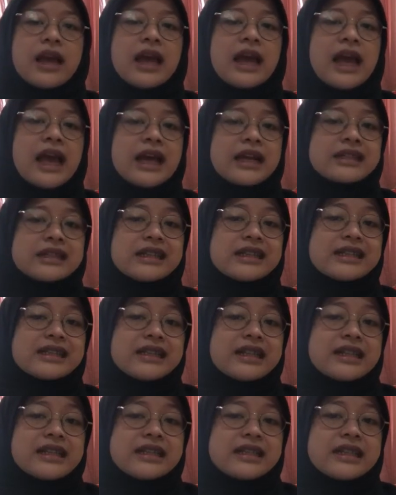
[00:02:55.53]

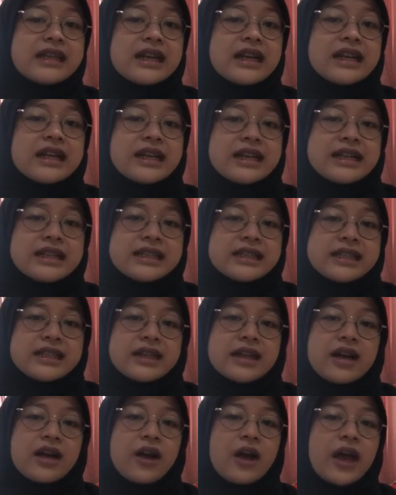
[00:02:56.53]

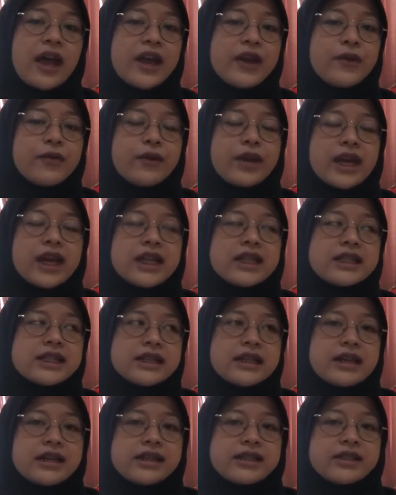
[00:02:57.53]
Existentialist
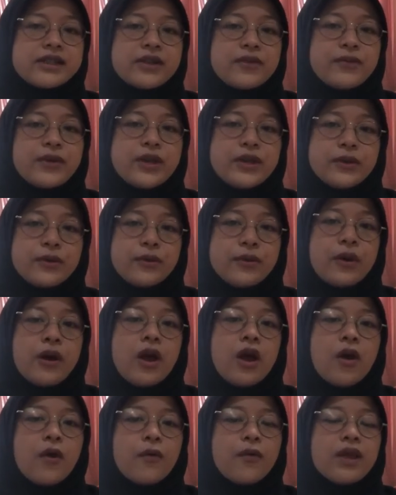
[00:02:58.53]
educators, we know,
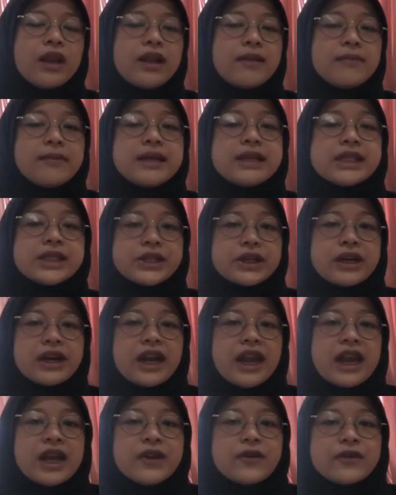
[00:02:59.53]
will measure
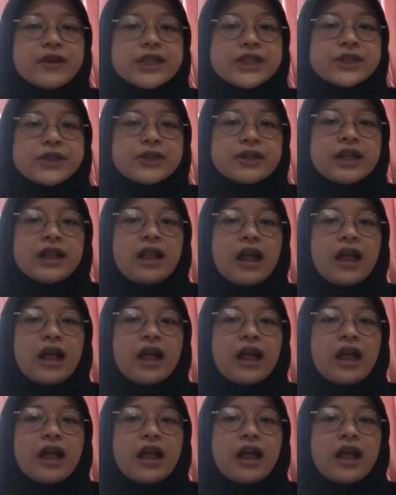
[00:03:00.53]
educational